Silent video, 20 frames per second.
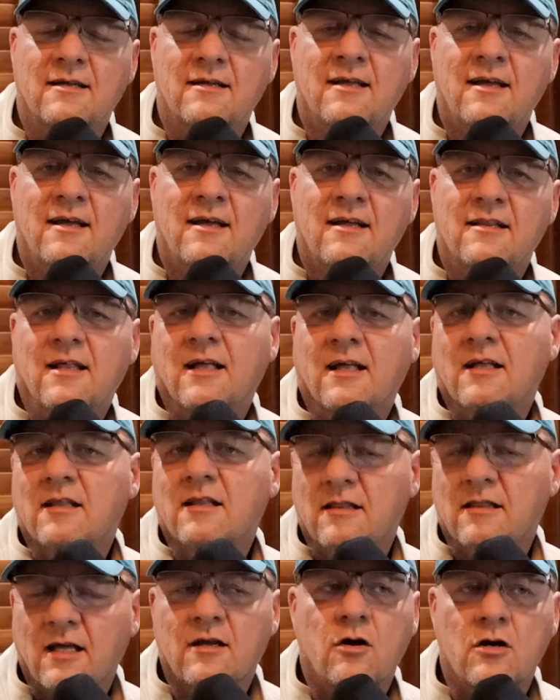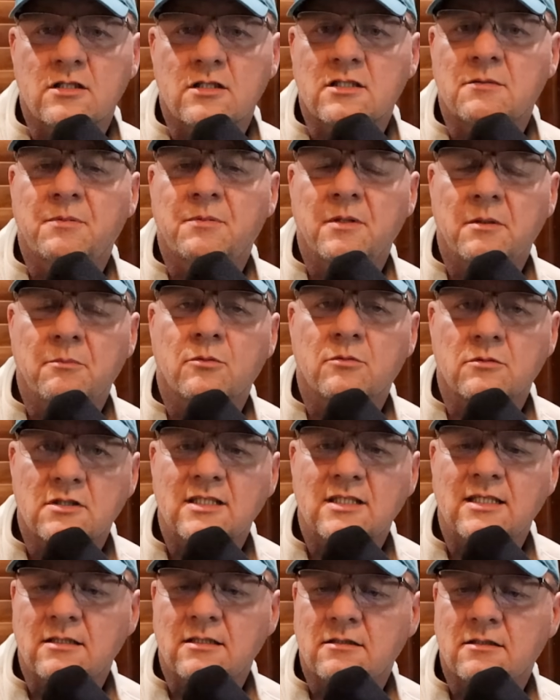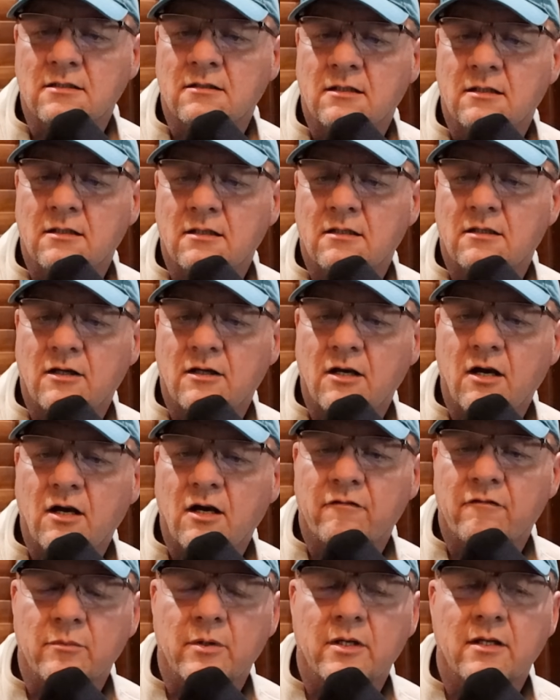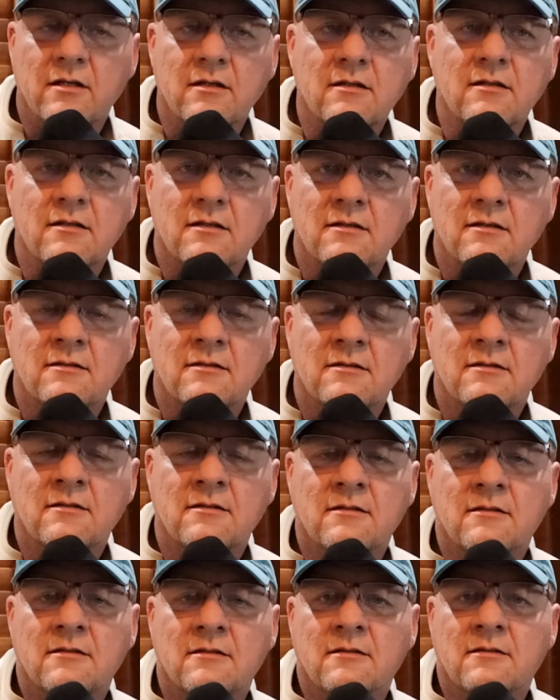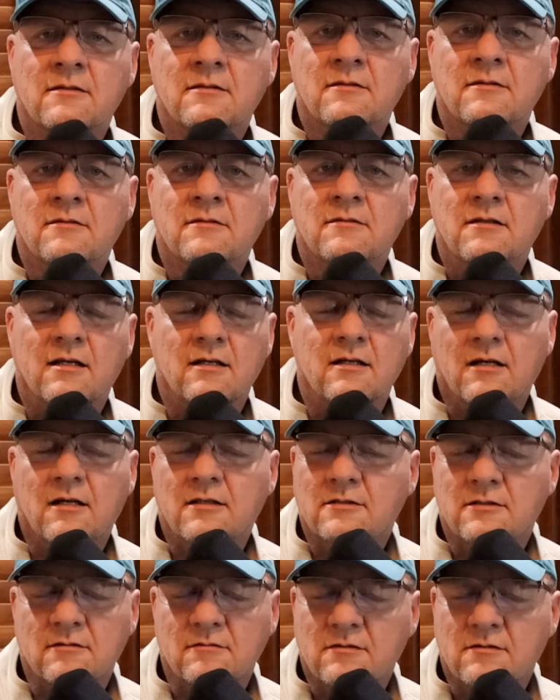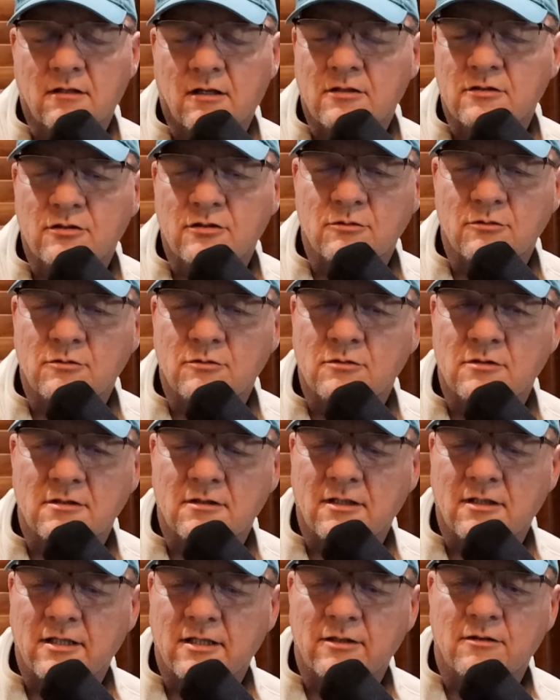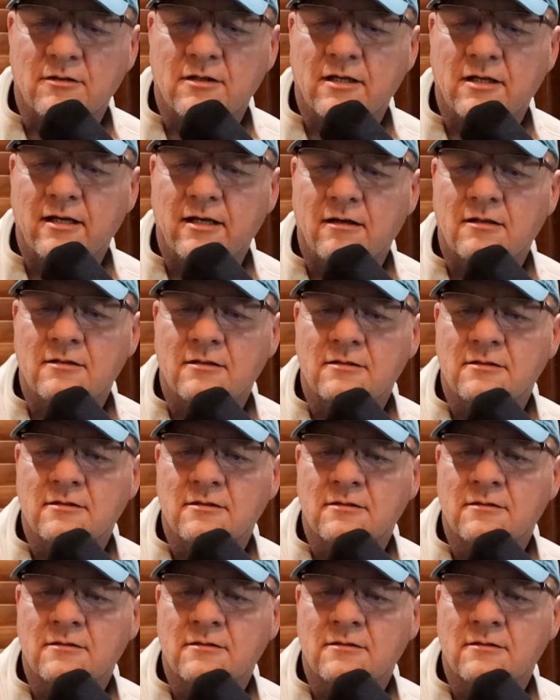That costs people seats in the government and lots of lawsuits and legal chaos.